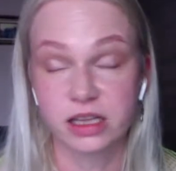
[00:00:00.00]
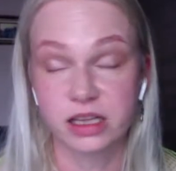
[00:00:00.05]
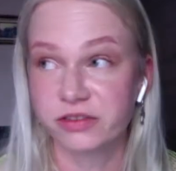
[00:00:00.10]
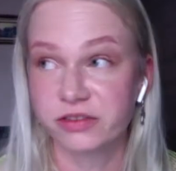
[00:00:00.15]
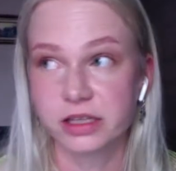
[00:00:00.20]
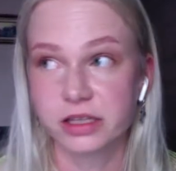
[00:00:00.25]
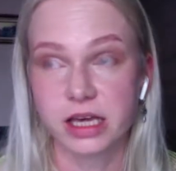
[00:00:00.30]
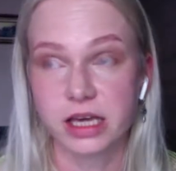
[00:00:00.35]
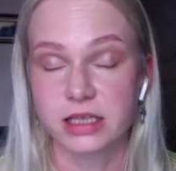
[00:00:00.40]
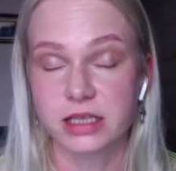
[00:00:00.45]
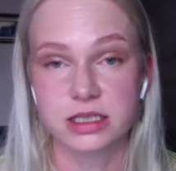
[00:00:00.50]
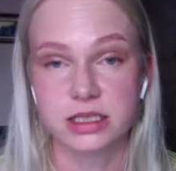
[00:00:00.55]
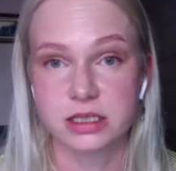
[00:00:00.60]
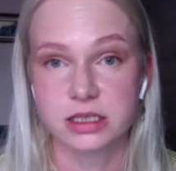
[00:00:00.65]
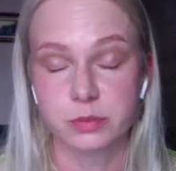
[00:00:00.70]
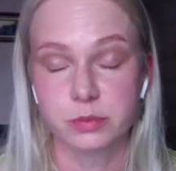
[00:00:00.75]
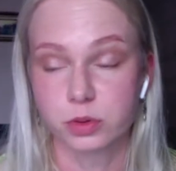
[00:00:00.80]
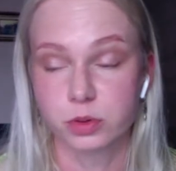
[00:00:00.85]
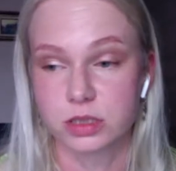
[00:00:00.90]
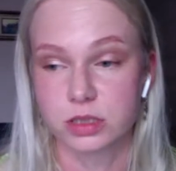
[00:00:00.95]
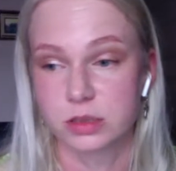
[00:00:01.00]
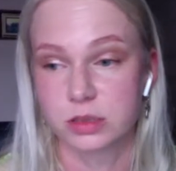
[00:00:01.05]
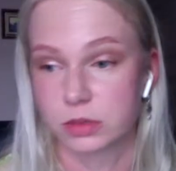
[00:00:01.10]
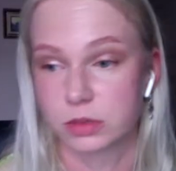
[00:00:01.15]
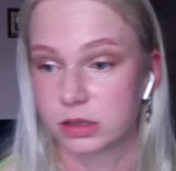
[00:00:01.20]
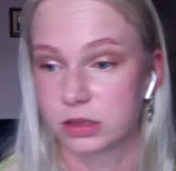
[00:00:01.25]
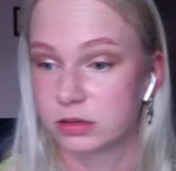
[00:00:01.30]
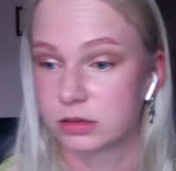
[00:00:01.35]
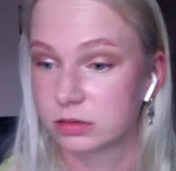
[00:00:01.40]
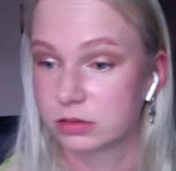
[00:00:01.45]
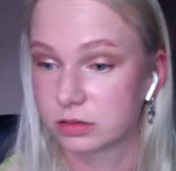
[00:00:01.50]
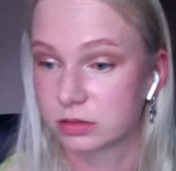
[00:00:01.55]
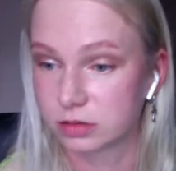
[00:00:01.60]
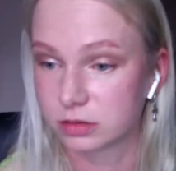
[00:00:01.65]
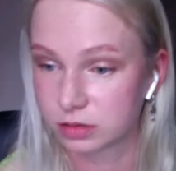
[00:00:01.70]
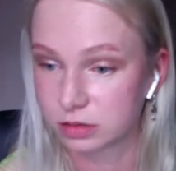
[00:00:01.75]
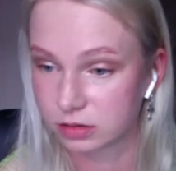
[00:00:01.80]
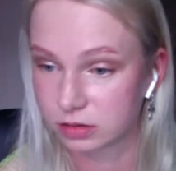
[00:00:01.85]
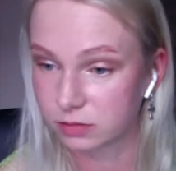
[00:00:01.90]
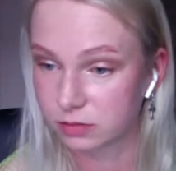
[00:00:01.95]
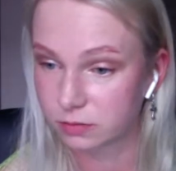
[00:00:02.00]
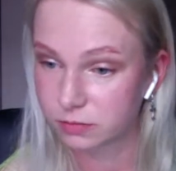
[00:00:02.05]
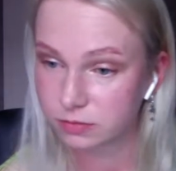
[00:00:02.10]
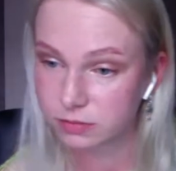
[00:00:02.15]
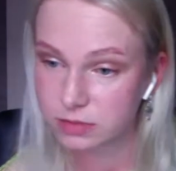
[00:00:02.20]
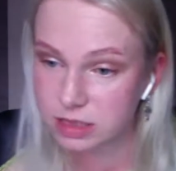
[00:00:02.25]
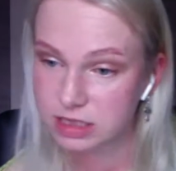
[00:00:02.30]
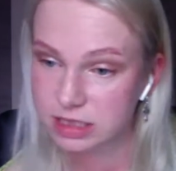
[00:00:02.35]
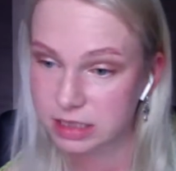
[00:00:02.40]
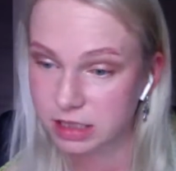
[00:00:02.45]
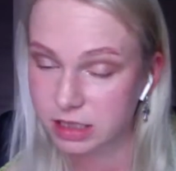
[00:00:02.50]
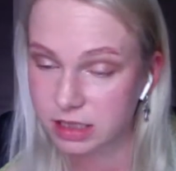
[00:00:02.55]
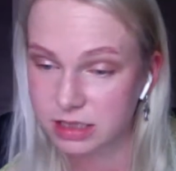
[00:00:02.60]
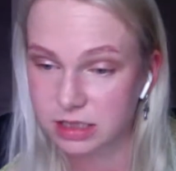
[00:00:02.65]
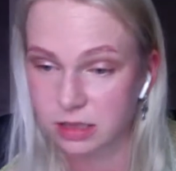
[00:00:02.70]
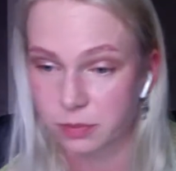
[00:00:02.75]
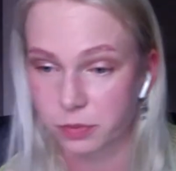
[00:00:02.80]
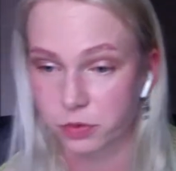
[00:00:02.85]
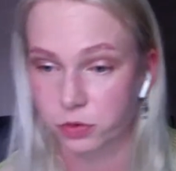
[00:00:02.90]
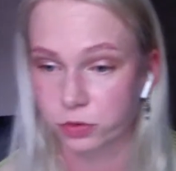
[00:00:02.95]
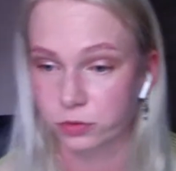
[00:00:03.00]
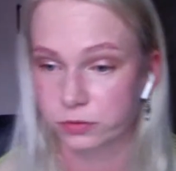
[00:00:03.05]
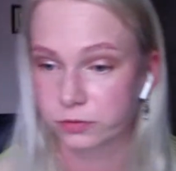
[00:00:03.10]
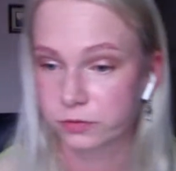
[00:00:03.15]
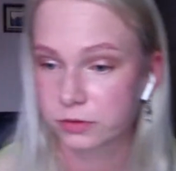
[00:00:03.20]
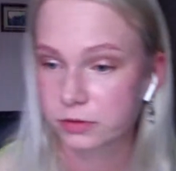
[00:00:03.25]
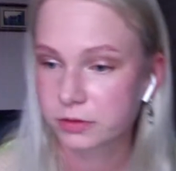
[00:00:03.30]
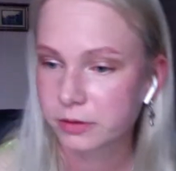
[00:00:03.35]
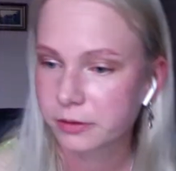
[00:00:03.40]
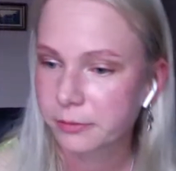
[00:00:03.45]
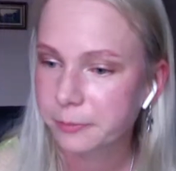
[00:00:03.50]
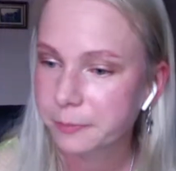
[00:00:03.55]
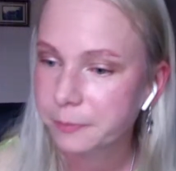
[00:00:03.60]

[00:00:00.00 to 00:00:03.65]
11 cats is impossible. Send us the proof.